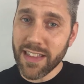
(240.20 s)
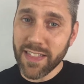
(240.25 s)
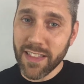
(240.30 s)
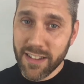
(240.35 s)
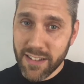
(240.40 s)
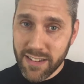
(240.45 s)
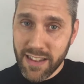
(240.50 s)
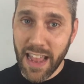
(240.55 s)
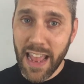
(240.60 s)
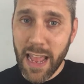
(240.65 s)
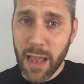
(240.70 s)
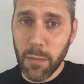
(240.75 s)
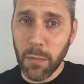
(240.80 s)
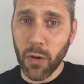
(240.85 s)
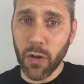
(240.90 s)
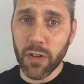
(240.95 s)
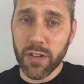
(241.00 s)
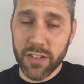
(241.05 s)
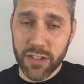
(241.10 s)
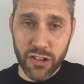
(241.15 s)
at the
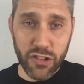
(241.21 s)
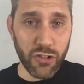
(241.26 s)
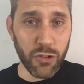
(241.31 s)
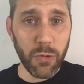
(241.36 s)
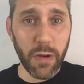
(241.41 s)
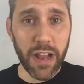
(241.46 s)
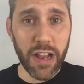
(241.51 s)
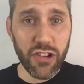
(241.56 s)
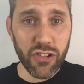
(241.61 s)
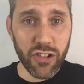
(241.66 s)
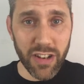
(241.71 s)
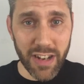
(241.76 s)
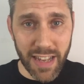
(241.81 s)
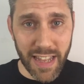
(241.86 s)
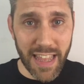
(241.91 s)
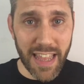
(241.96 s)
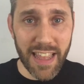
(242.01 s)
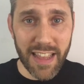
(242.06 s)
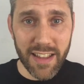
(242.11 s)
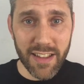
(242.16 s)
table situation
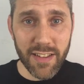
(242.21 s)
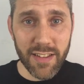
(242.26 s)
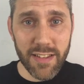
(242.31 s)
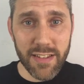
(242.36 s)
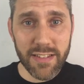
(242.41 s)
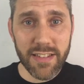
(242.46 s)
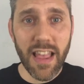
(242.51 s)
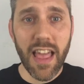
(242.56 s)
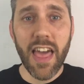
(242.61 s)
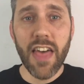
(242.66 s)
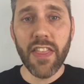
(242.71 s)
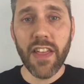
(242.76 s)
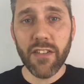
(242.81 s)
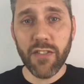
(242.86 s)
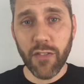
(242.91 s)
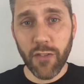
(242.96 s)
is that